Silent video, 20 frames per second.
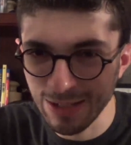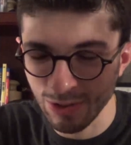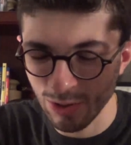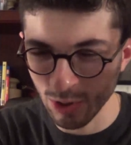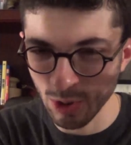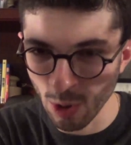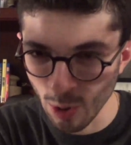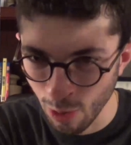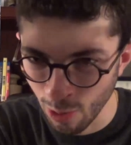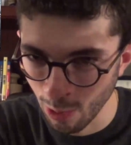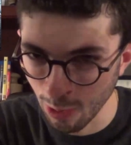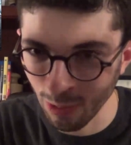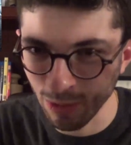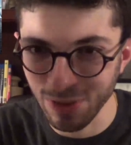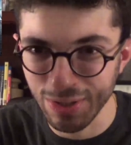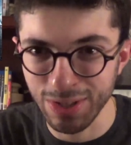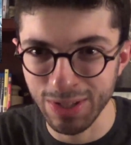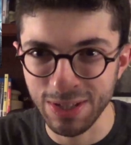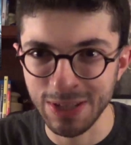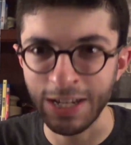
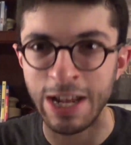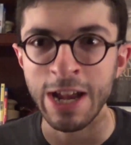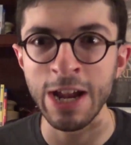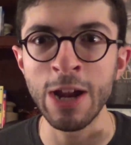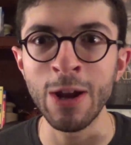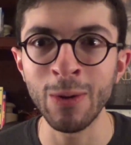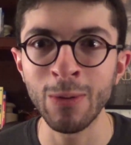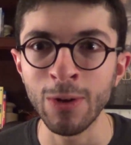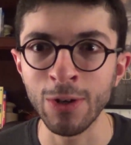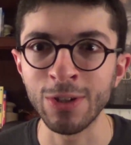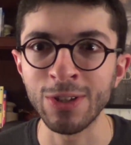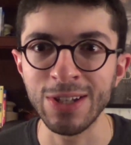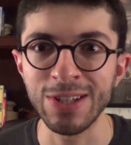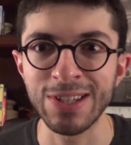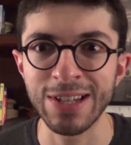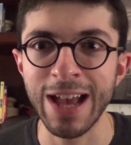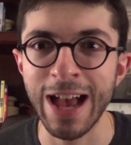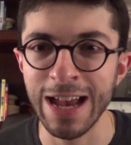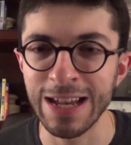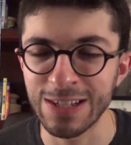internal terror
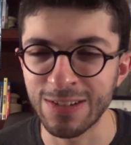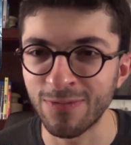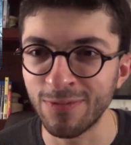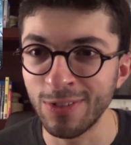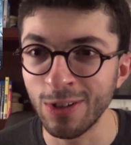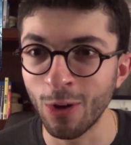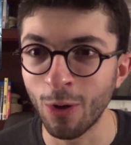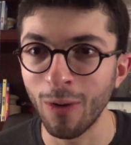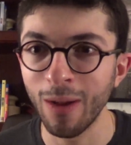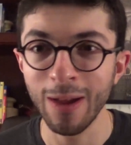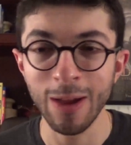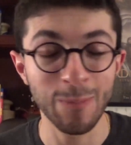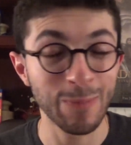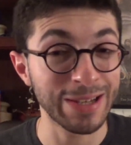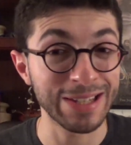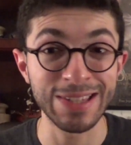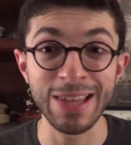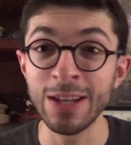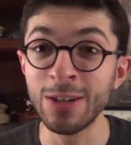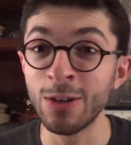these guys feel,
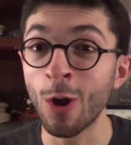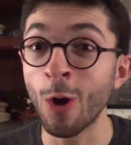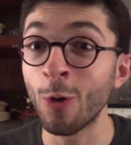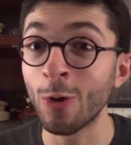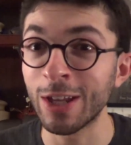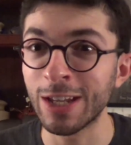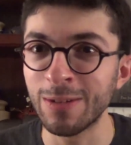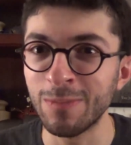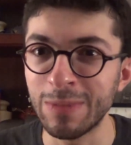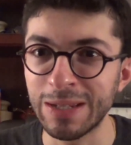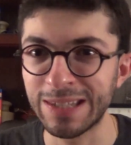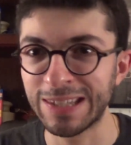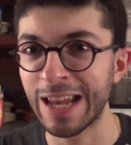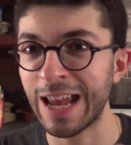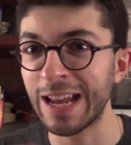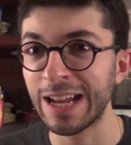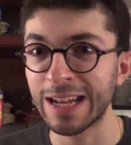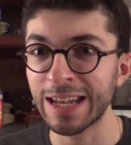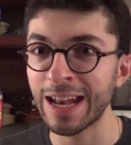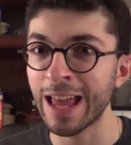because they know they can be
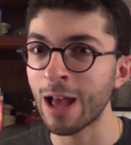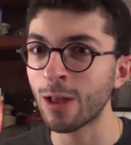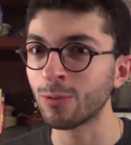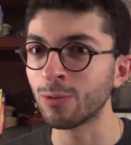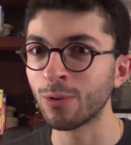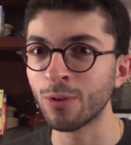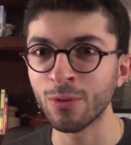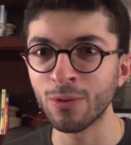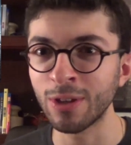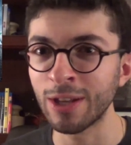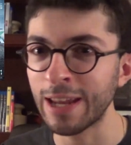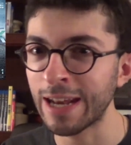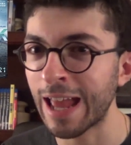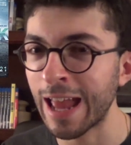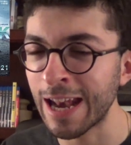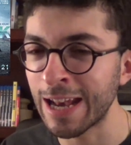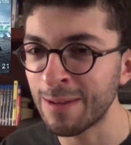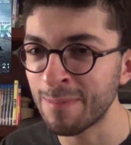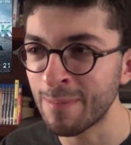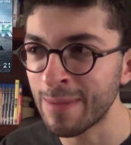taken out literally at
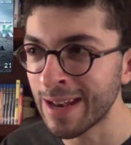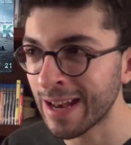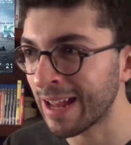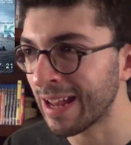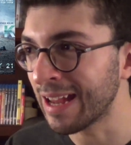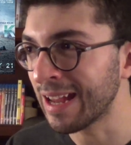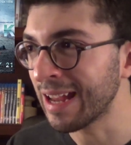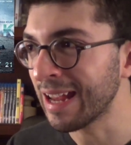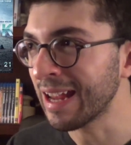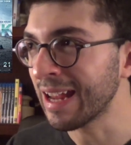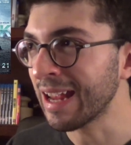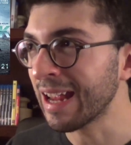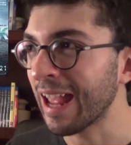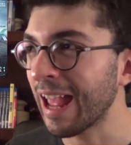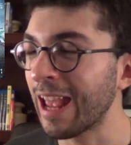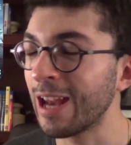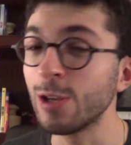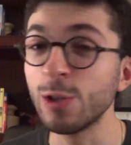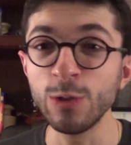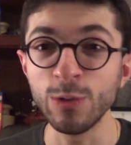any minute,
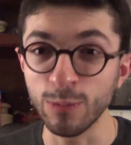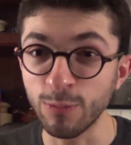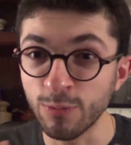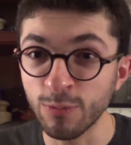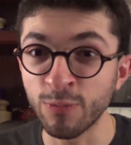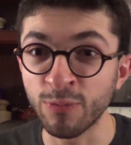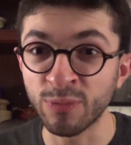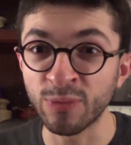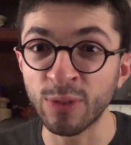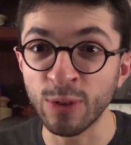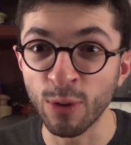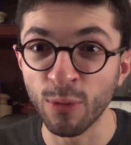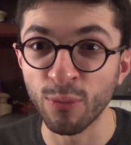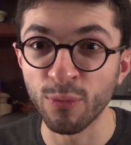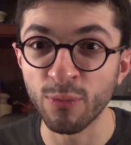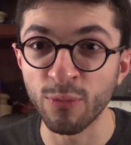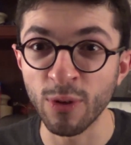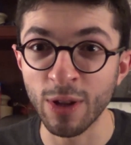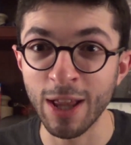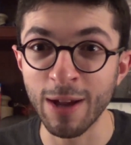and you feel
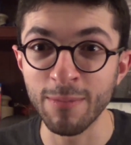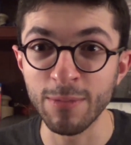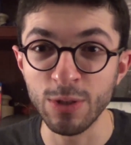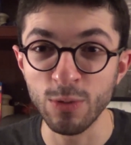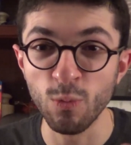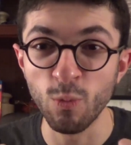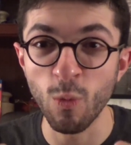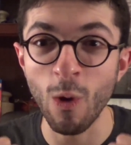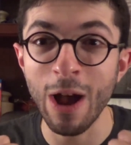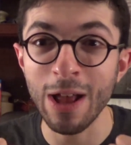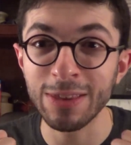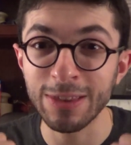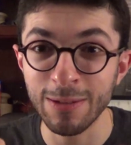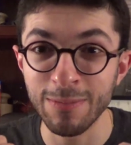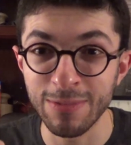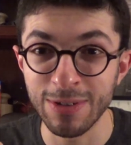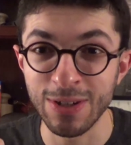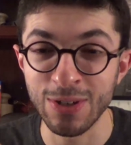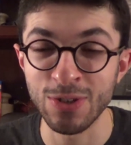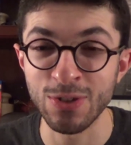for them, you want
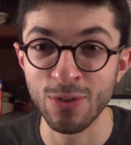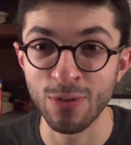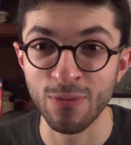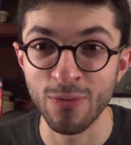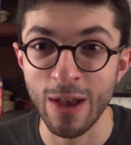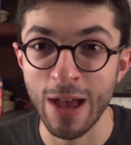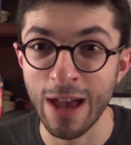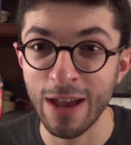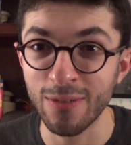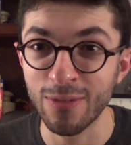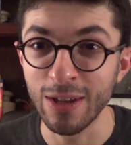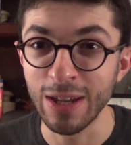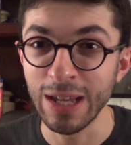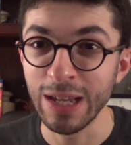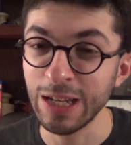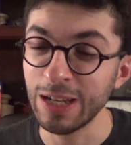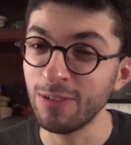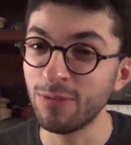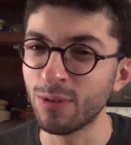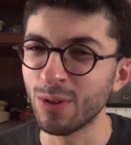them to
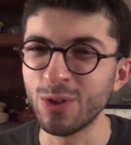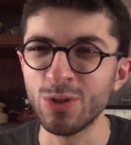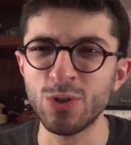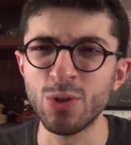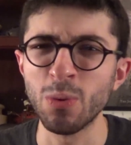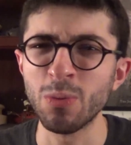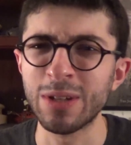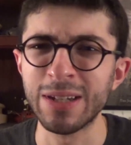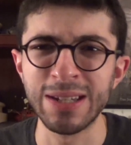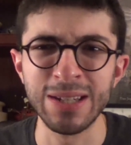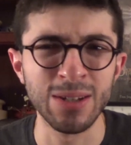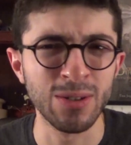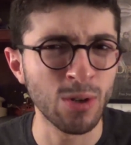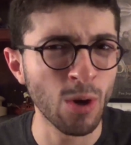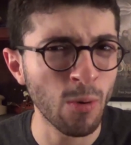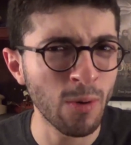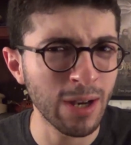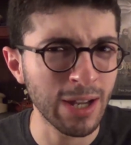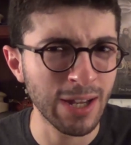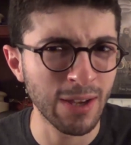survive, even though you don't get to
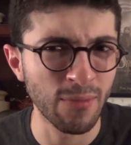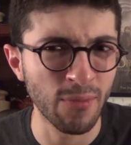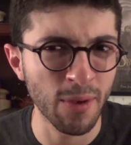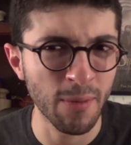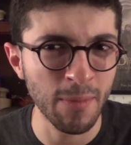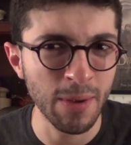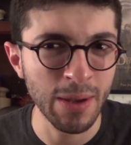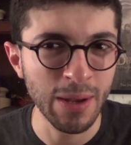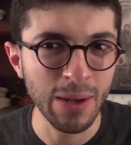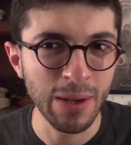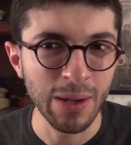know any of them,